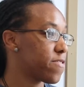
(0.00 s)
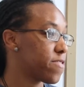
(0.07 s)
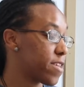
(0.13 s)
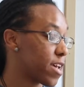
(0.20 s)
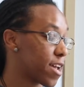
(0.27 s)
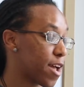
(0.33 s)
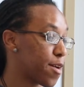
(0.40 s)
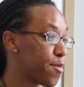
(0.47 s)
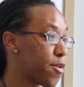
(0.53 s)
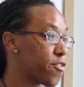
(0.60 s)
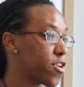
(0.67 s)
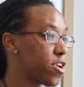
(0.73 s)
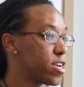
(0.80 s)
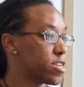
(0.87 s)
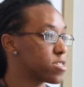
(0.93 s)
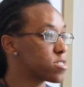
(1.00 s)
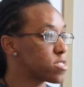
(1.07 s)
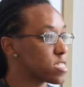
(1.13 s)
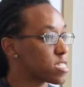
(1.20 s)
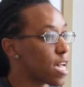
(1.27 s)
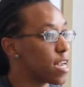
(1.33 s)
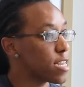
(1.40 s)
they came over and
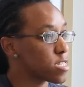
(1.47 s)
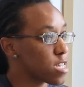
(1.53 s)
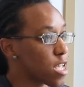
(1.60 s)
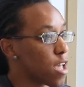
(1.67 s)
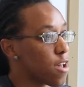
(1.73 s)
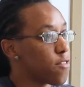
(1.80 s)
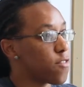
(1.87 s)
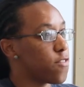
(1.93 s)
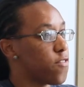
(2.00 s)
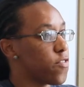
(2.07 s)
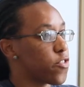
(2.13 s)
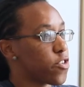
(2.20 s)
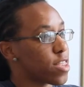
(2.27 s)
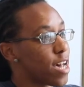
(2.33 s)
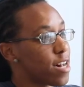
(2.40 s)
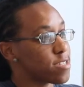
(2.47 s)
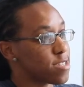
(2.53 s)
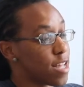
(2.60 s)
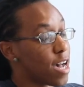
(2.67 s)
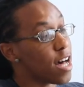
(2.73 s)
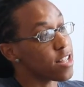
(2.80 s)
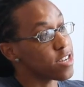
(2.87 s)
decided to give
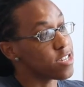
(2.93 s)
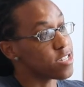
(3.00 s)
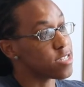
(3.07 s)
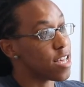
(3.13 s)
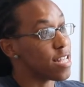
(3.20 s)
$3,000.